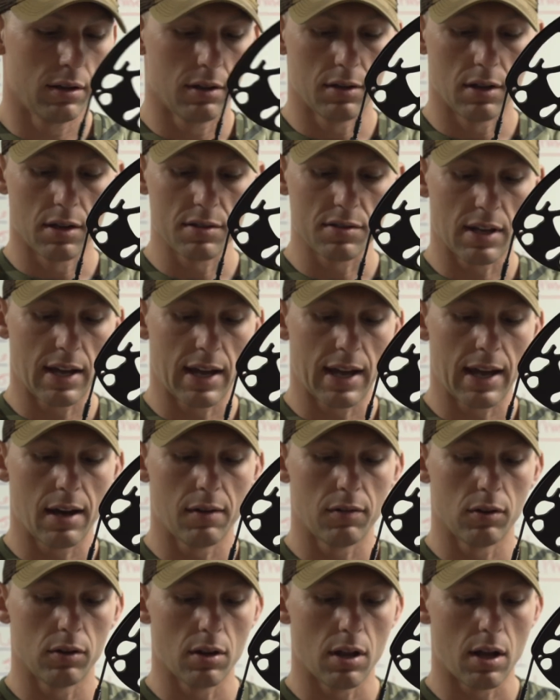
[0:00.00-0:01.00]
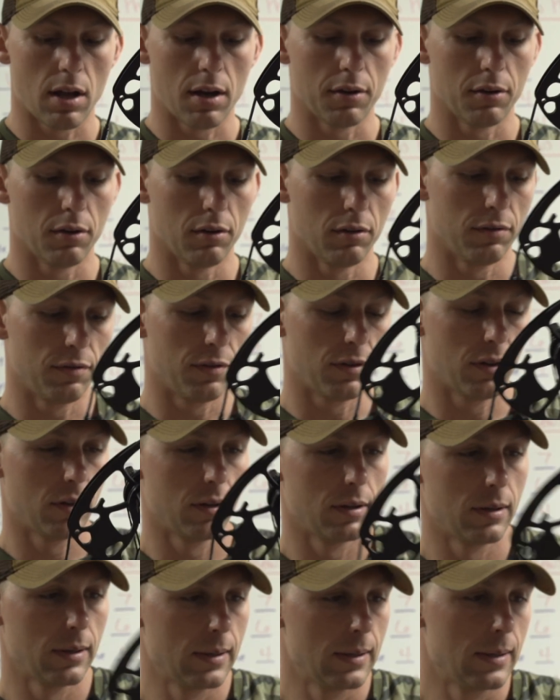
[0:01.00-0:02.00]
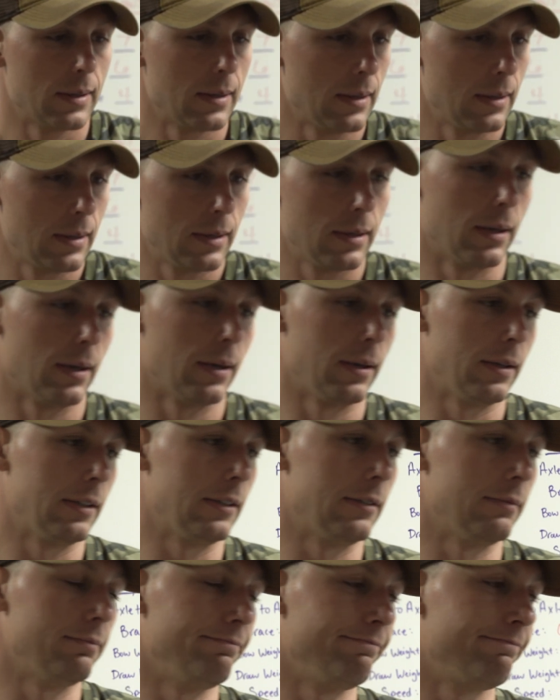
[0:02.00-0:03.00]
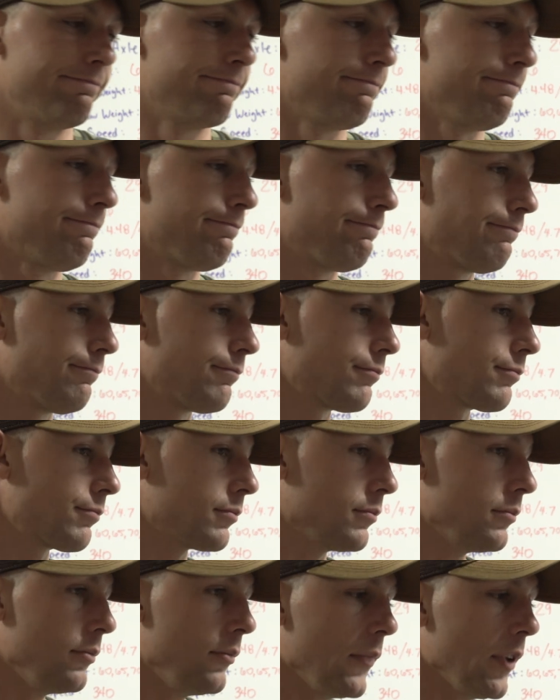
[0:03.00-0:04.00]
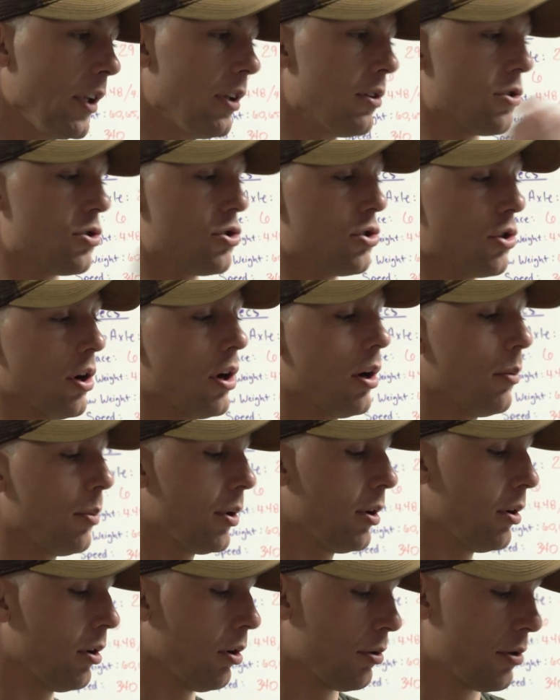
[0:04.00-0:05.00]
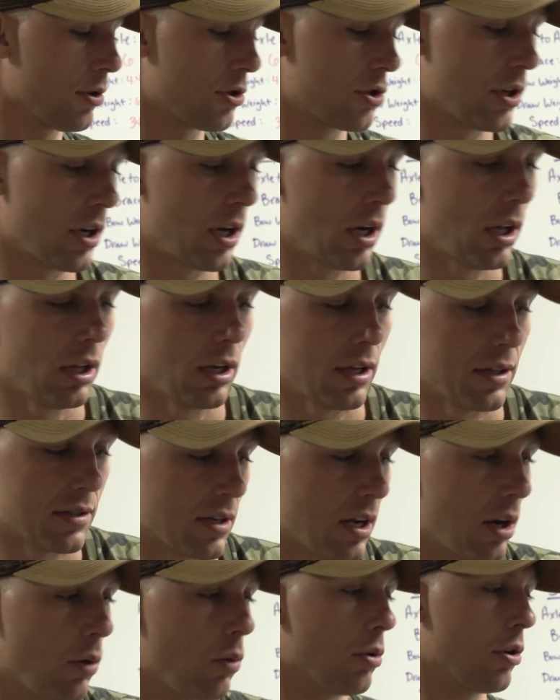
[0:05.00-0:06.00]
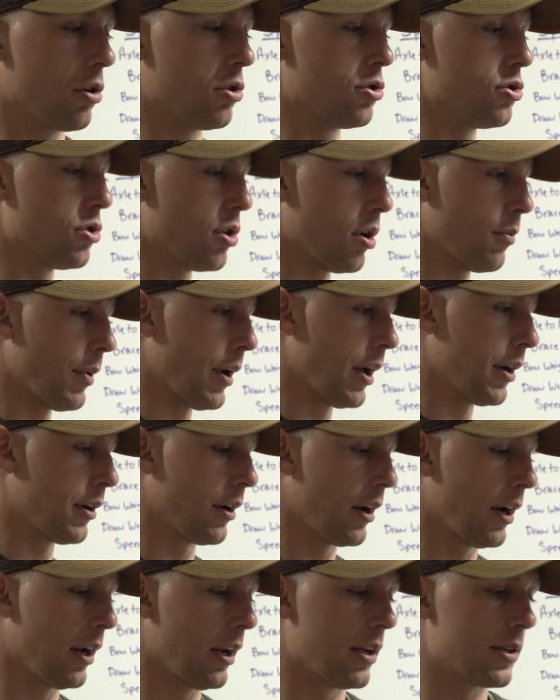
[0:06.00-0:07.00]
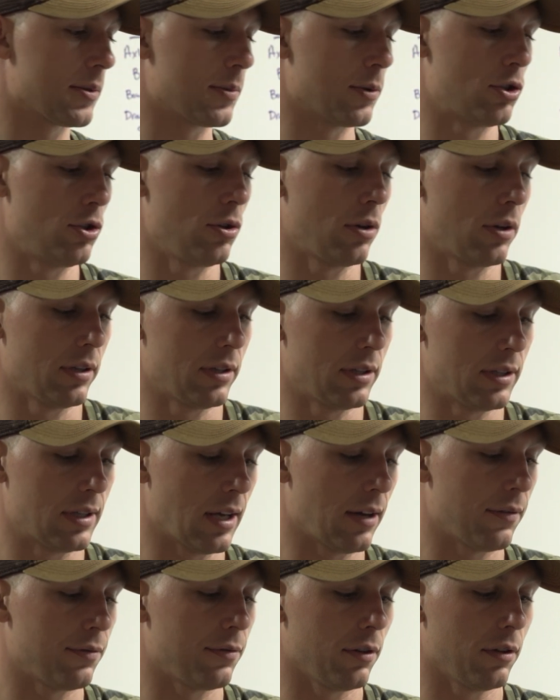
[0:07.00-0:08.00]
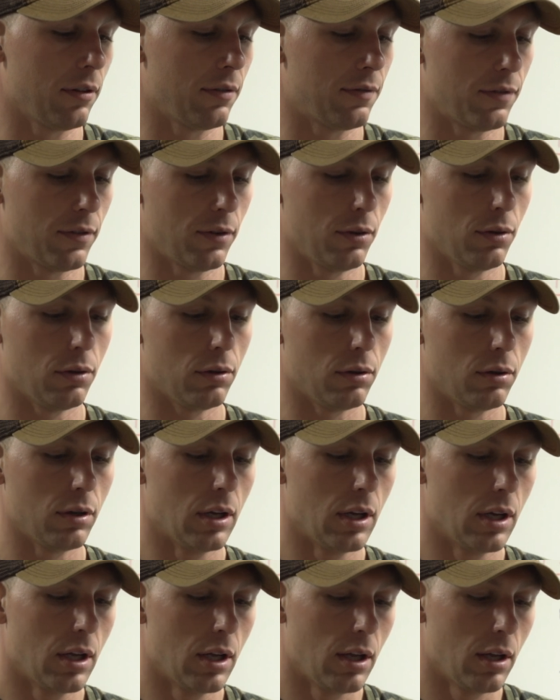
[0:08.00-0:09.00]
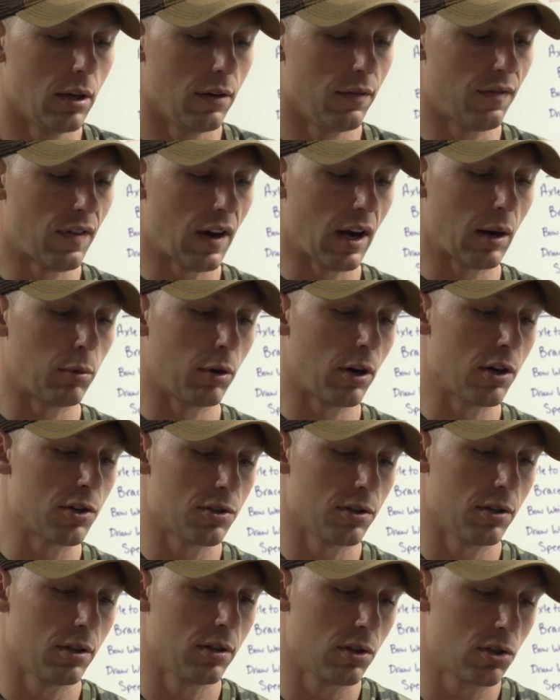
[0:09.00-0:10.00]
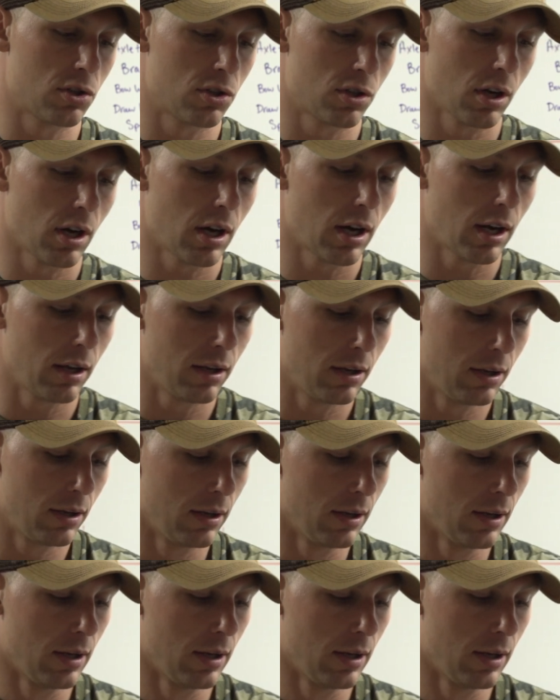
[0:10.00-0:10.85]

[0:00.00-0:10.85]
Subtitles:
It doesn't have a lot of jump on the shot, like it's not wanting to jump out of your hands, but you can definitely feel vibration in the shot.